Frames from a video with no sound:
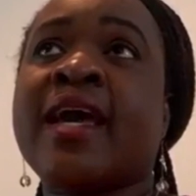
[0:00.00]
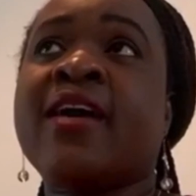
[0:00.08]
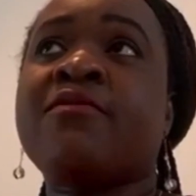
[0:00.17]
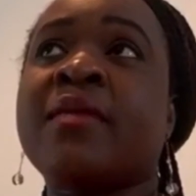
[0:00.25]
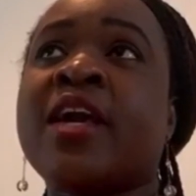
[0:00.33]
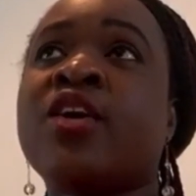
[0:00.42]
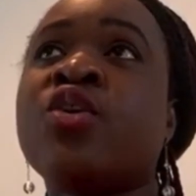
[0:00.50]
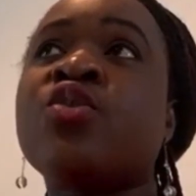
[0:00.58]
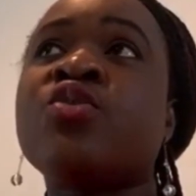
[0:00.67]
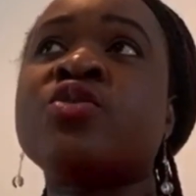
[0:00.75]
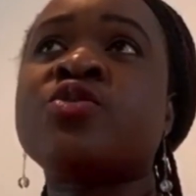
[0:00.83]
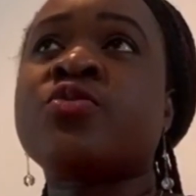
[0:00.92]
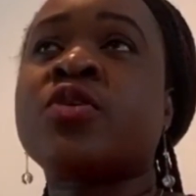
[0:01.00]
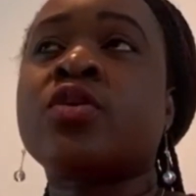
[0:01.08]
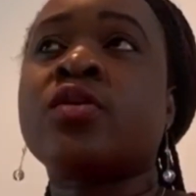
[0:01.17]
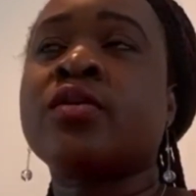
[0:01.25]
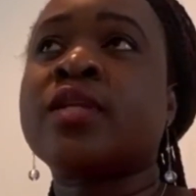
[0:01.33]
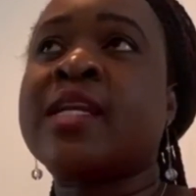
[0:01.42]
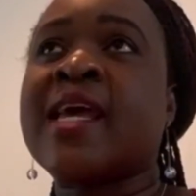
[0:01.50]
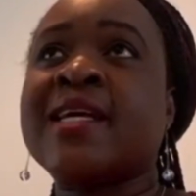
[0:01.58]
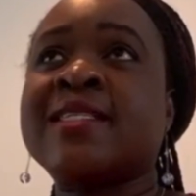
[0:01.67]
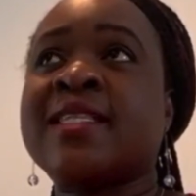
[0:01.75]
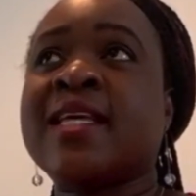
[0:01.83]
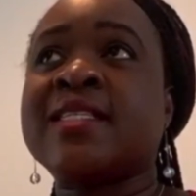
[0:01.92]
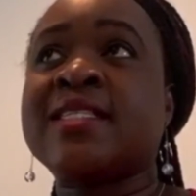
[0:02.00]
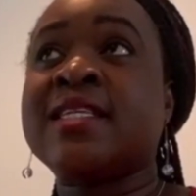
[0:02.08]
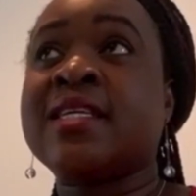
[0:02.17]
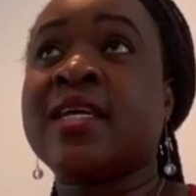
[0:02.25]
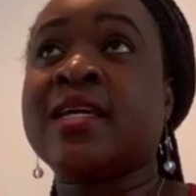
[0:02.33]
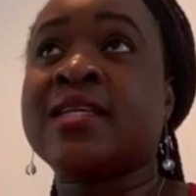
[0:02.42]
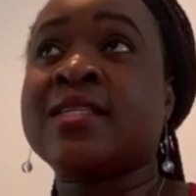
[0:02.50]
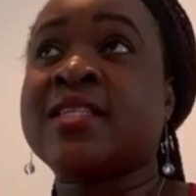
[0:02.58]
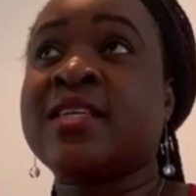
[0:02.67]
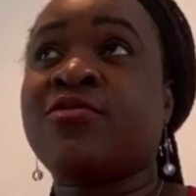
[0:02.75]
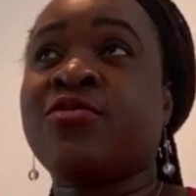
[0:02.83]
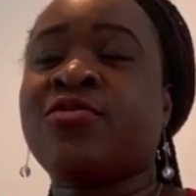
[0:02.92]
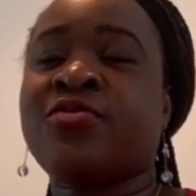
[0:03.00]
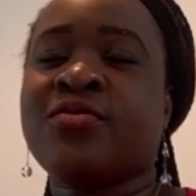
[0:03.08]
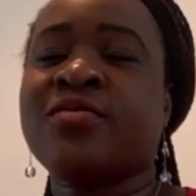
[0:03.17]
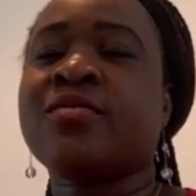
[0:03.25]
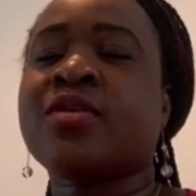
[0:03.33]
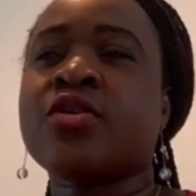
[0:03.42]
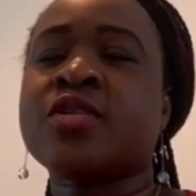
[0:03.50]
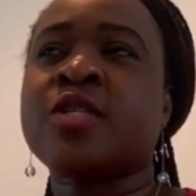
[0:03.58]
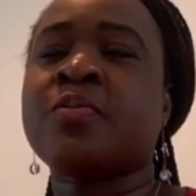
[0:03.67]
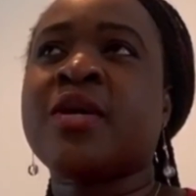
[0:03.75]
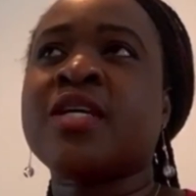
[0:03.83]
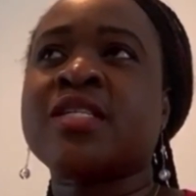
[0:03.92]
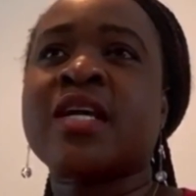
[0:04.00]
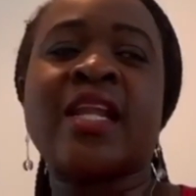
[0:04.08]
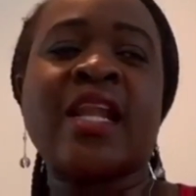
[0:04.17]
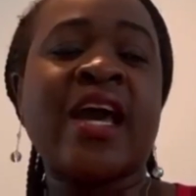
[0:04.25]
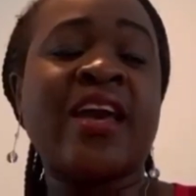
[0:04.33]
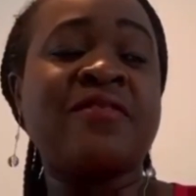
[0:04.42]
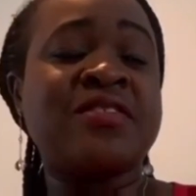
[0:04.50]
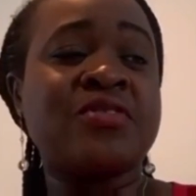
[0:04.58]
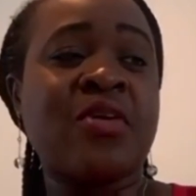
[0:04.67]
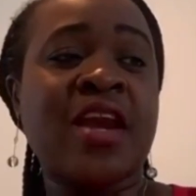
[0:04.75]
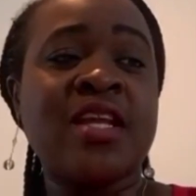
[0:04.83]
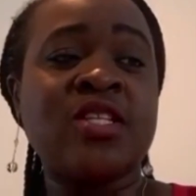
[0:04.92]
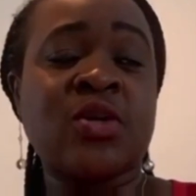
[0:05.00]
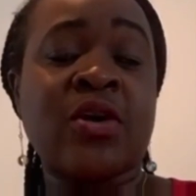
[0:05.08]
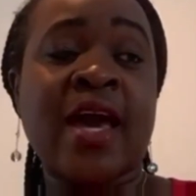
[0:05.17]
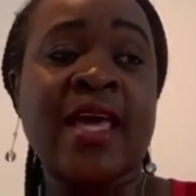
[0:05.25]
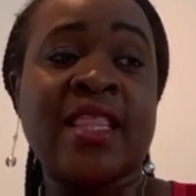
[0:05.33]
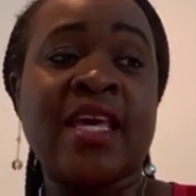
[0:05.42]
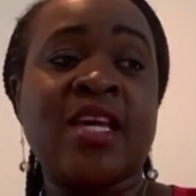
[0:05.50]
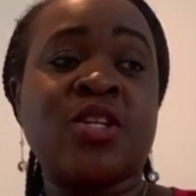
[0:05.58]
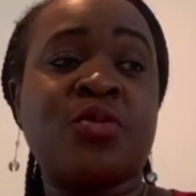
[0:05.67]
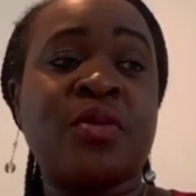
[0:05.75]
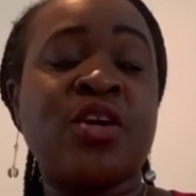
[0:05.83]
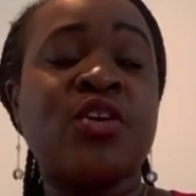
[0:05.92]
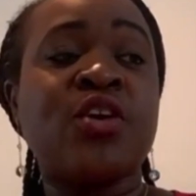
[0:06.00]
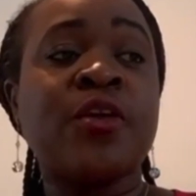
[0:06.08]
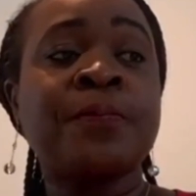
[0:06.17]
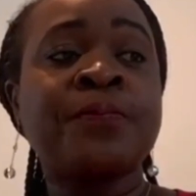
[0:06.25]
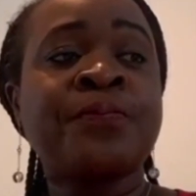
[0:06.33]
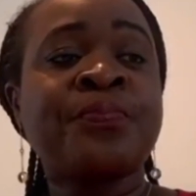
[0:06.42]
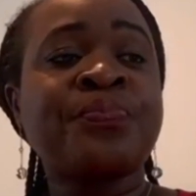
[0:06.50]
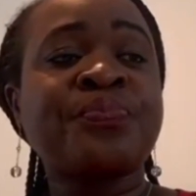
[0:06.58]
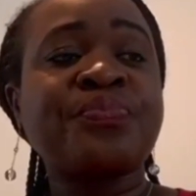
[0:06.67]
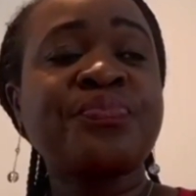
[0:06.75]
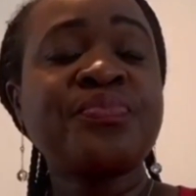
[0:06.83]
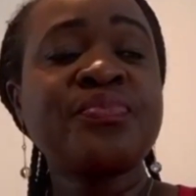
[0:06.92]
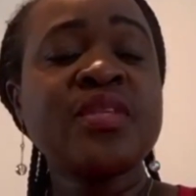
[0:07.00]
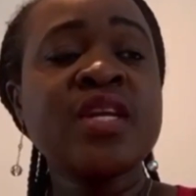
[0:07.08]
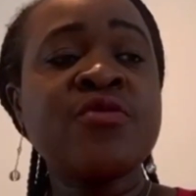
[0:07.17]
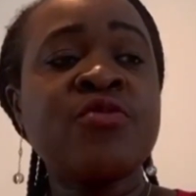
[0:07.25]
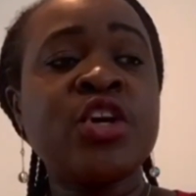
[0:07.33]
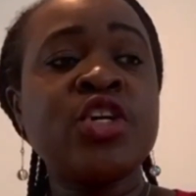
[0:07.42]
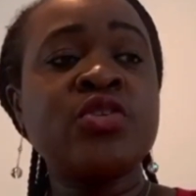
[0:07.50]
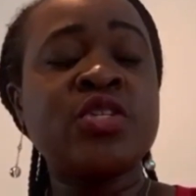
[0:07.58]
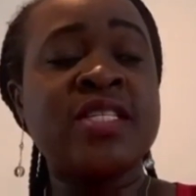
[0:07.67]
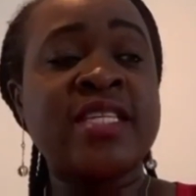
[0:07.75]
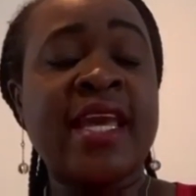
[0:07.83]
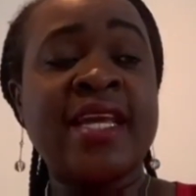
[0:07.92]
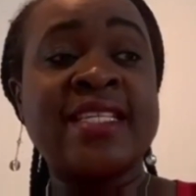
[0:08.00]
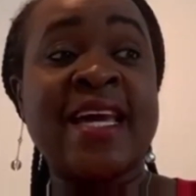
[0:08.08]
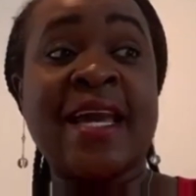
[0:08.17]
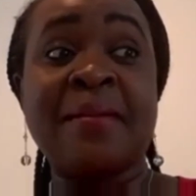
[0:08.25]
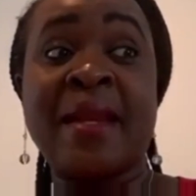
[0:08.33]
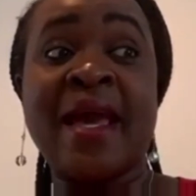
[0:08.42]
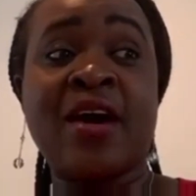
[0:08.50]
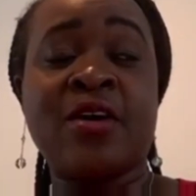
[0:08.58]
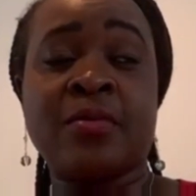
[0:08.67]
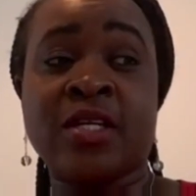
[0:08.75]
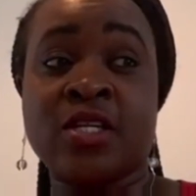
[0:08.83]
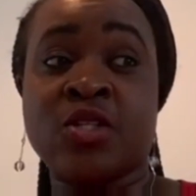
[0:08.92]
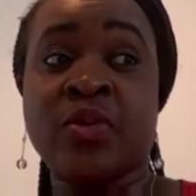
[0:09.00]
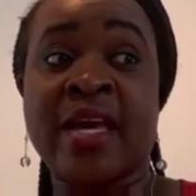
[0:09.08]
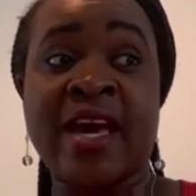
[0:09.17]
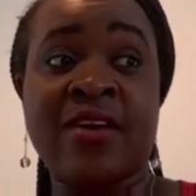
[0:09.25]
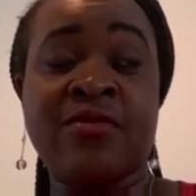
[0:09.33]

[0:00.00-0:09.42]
my goals for the next 30 years if God spares our lives, right? So, I think it'll be good for you to take time now because we have